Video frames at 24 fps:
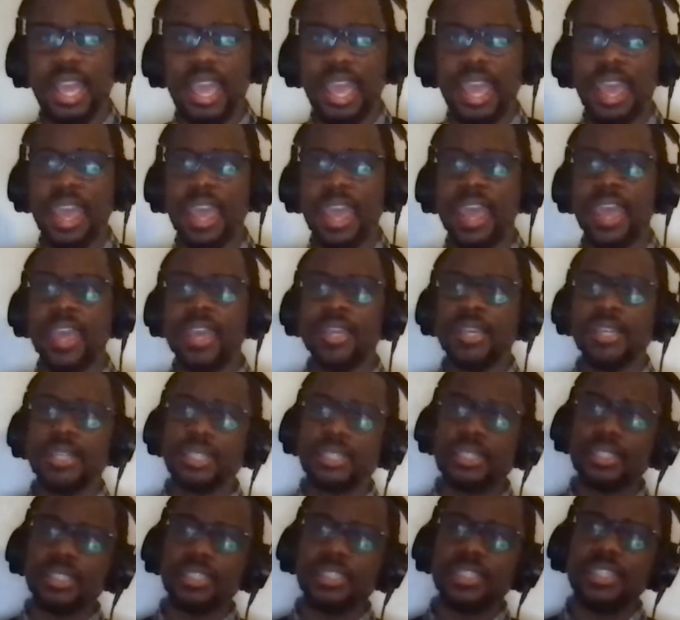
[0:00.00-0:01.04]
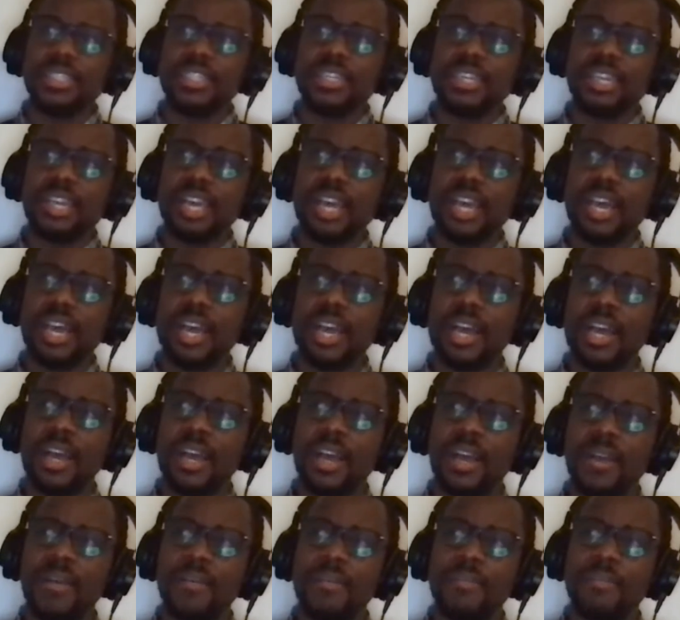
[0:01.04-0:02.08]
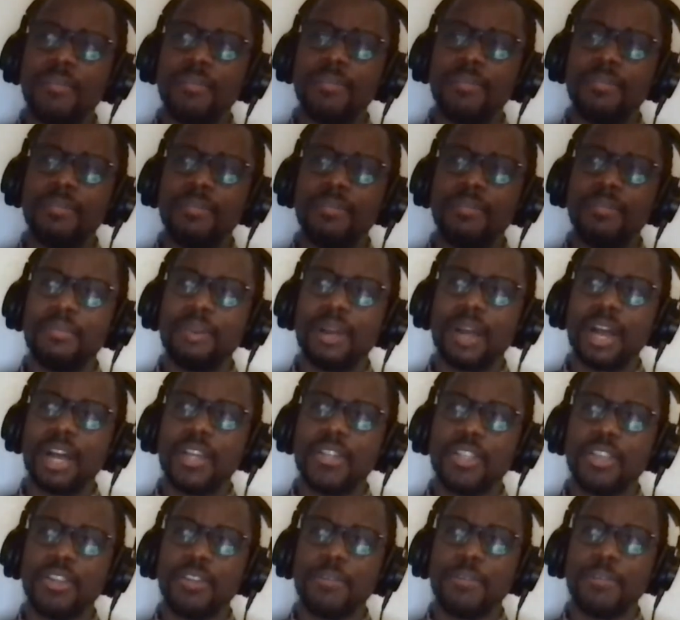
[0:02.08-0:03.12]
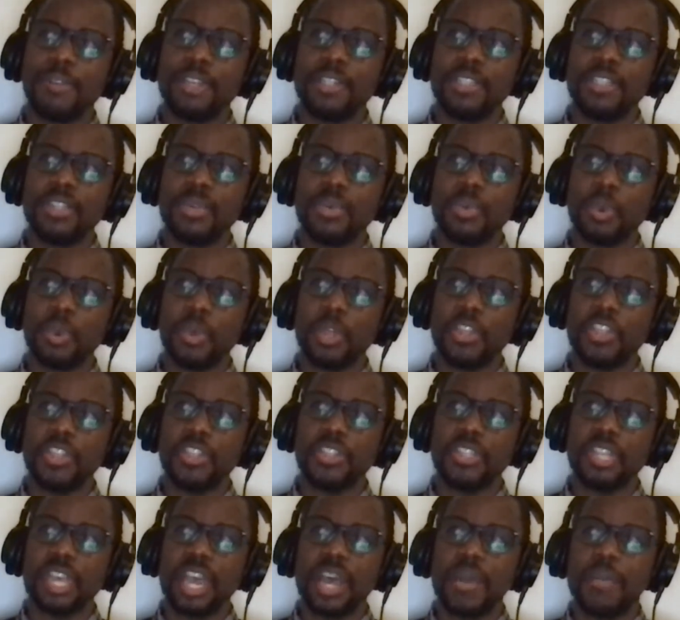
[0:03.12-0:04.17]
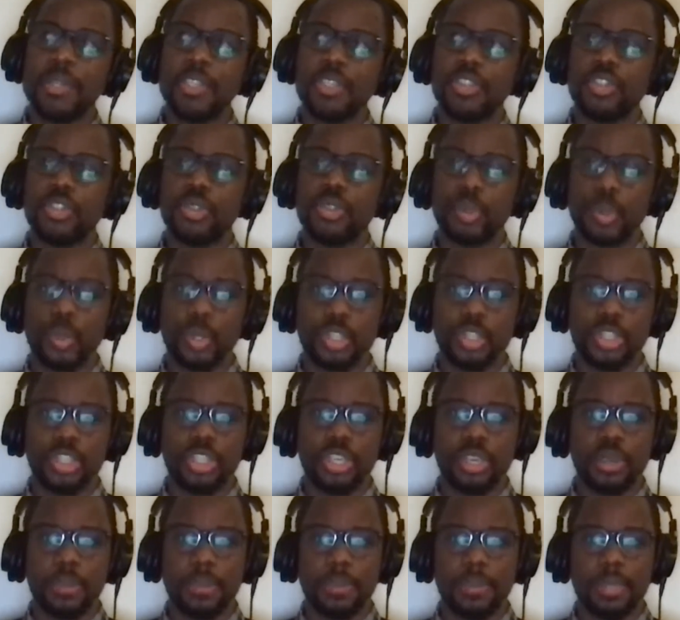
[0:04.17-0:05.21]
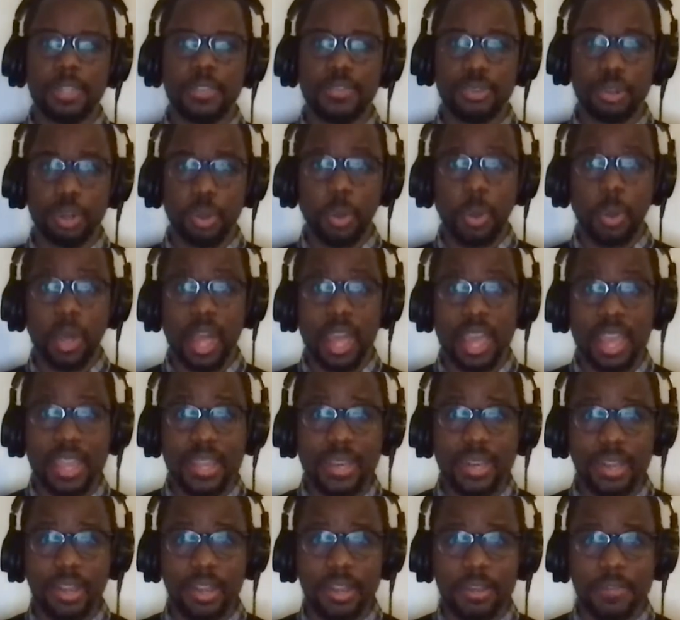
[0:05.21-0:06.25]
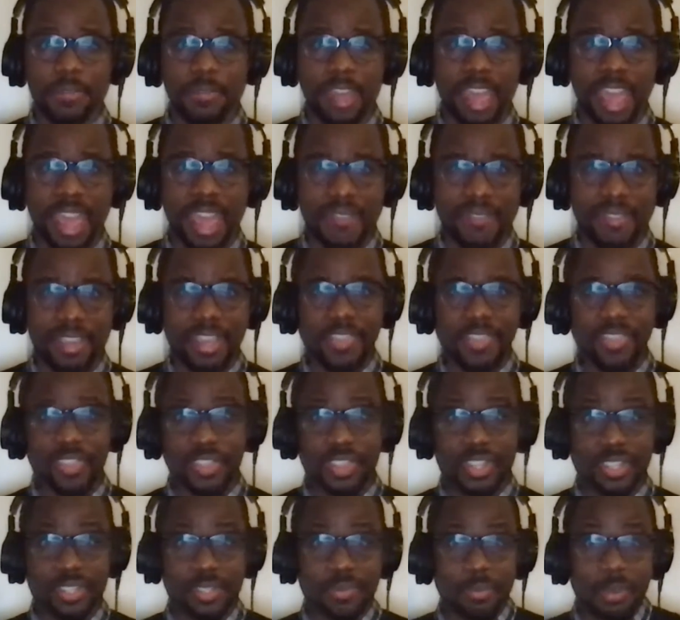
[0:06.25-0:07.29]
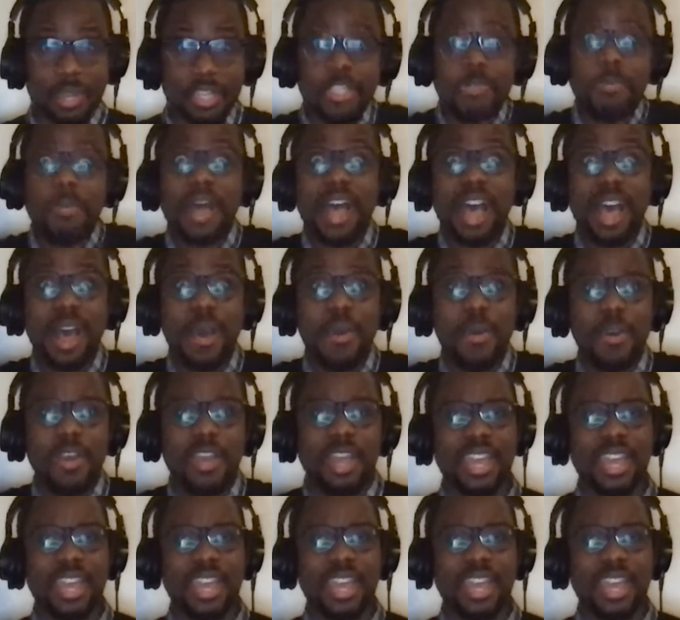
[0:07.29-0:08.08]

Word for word: and um I was confronted with just how much stewardship is required of having this much power.